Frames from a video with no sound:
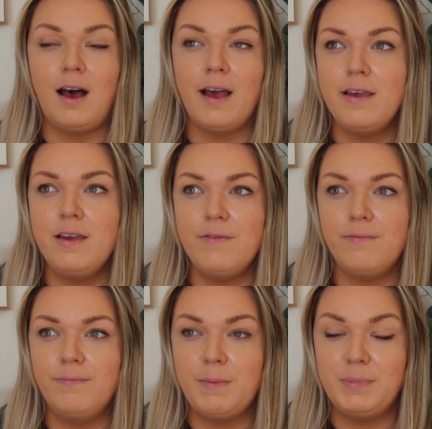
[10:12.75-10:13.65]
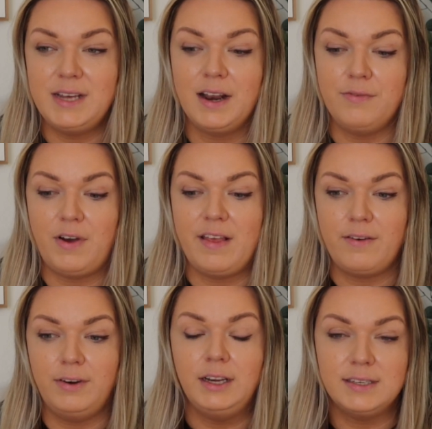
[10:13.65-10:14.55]
I in particular find
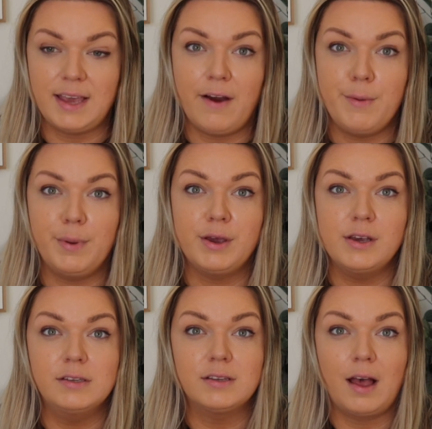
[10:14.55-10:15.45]
that really scary because